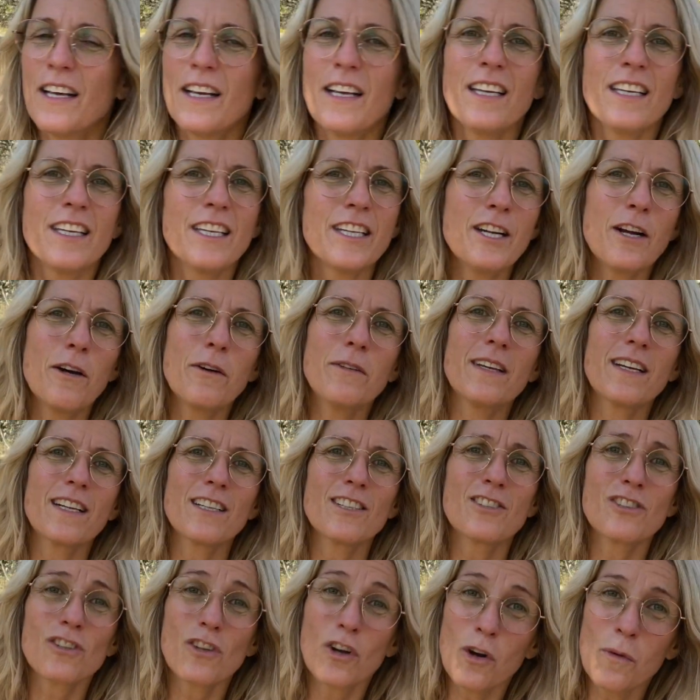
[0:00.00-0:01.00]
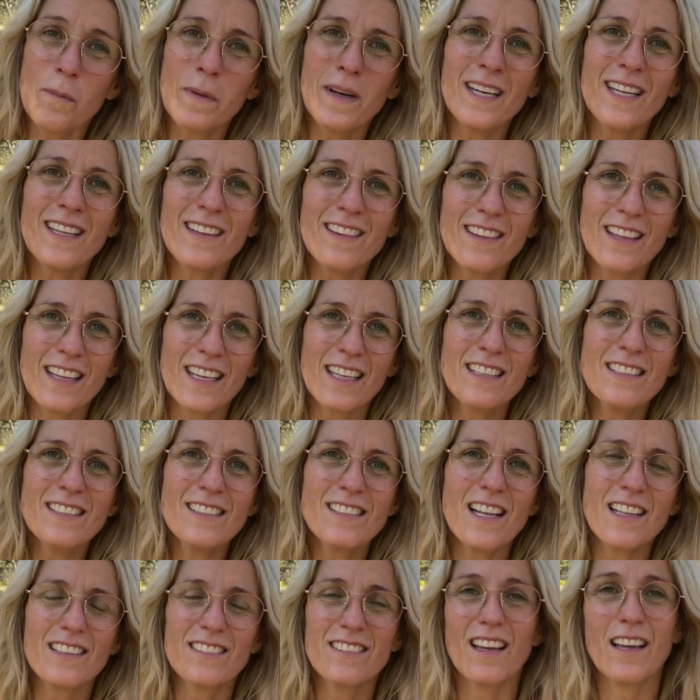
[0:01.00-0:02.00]
you know, there's so many things
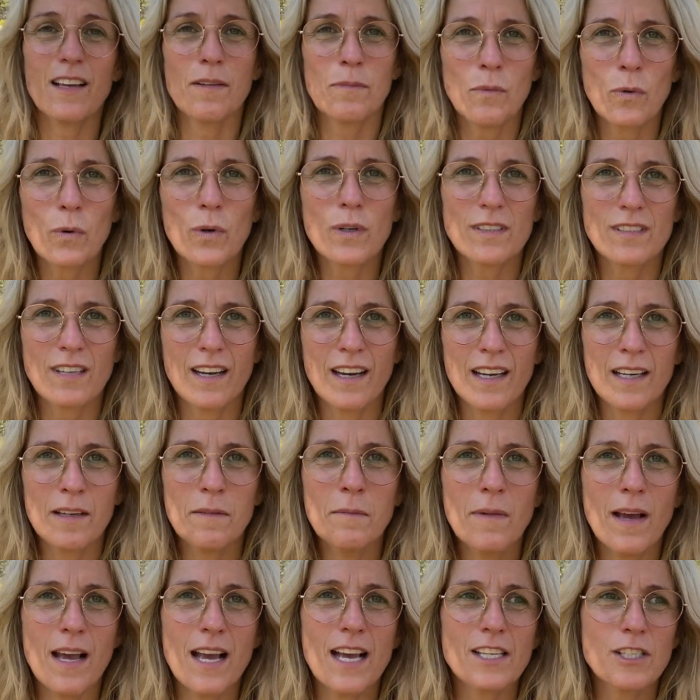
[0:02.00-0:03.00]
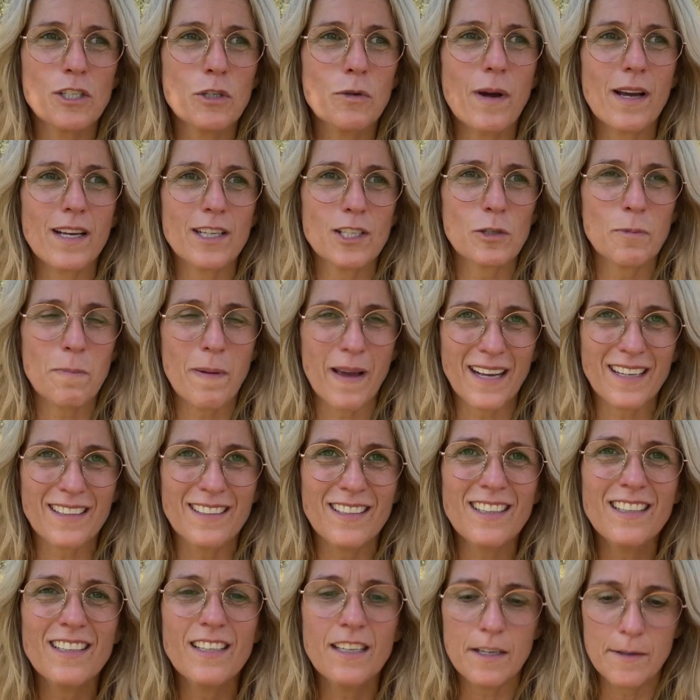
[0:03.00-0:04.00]
that take more time as you
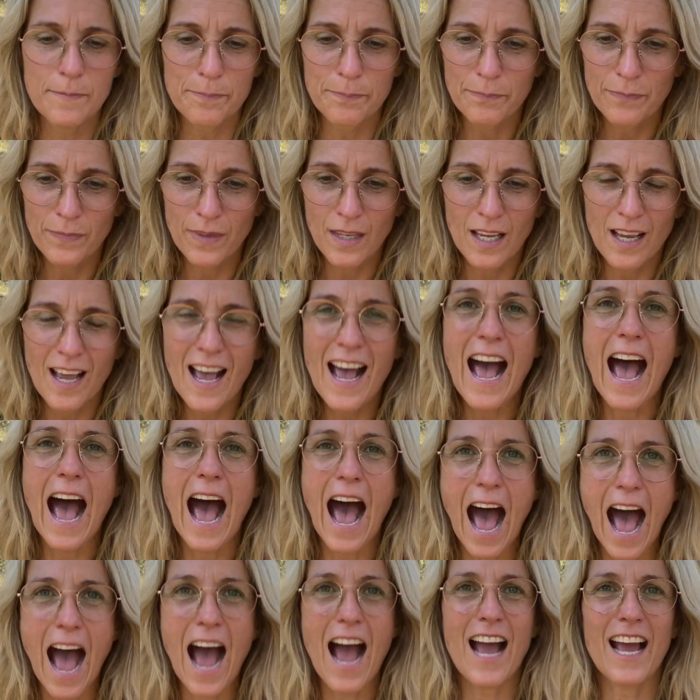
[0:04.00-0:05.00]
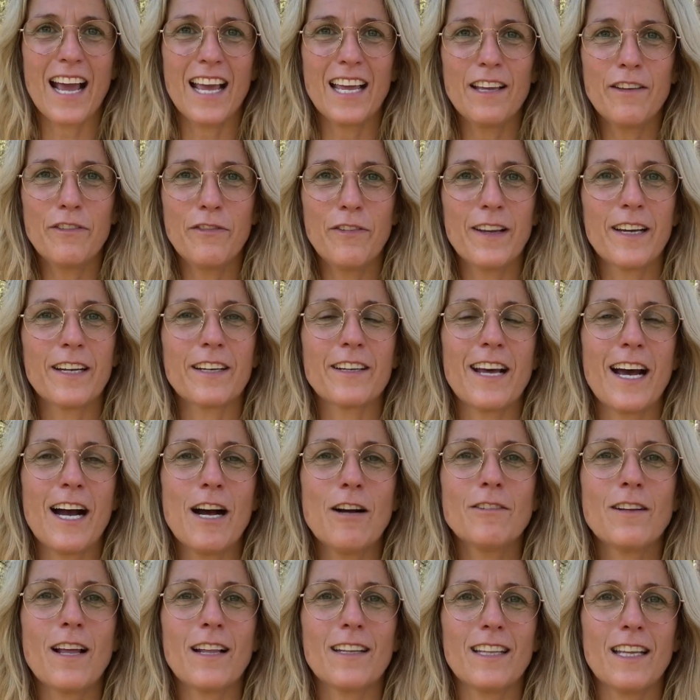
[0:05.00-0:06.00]
expected. I figured
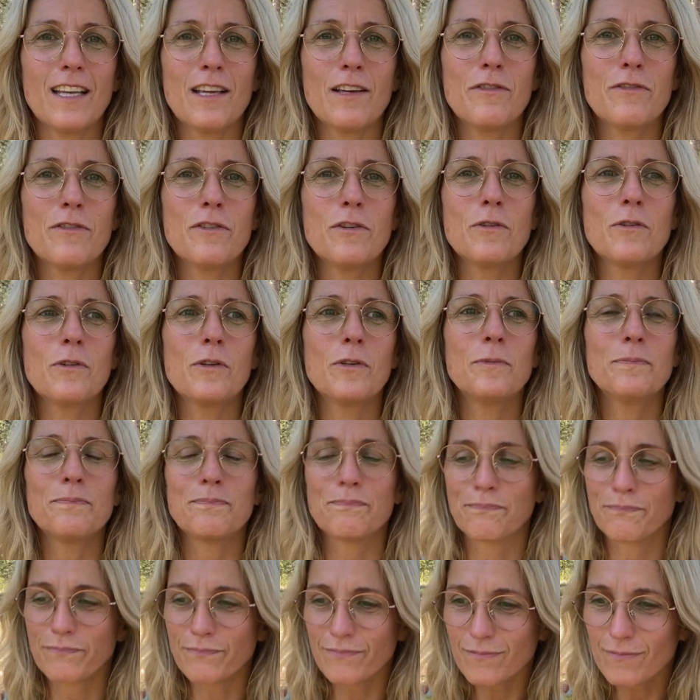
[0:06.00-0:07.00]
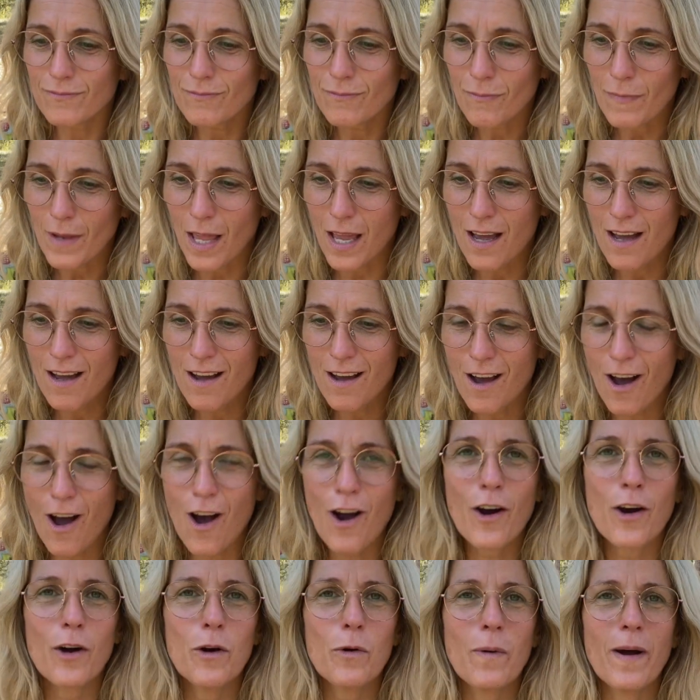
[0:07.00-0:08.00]
out that if you
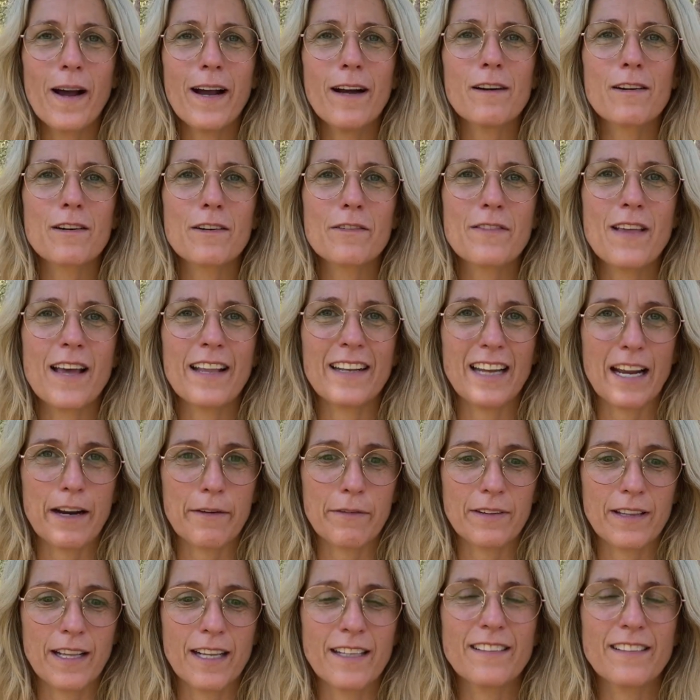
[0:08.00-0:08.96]
are aware of that everything